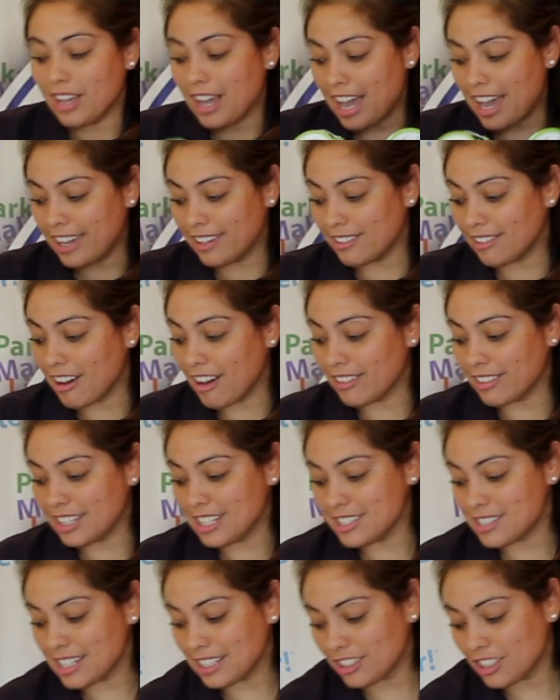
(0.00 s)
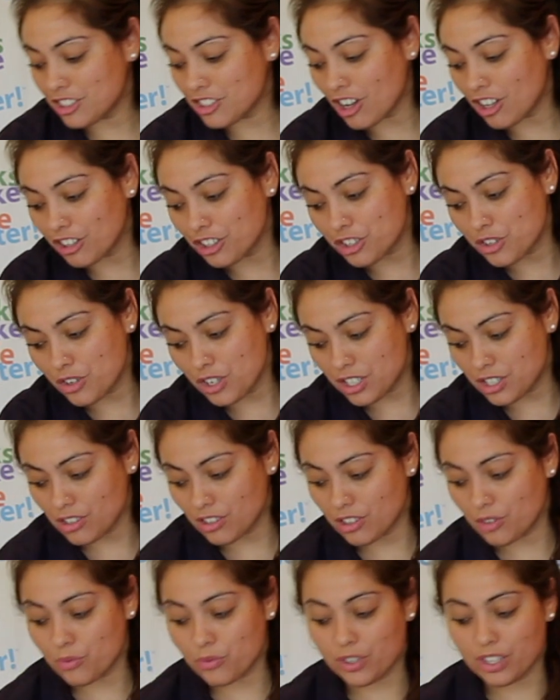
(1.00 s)
I got these at the Dollar Tree, so
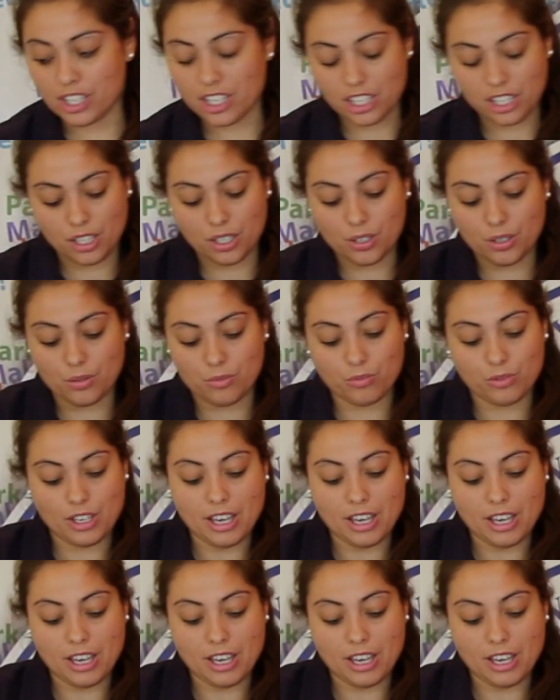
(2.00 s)
they're really cute.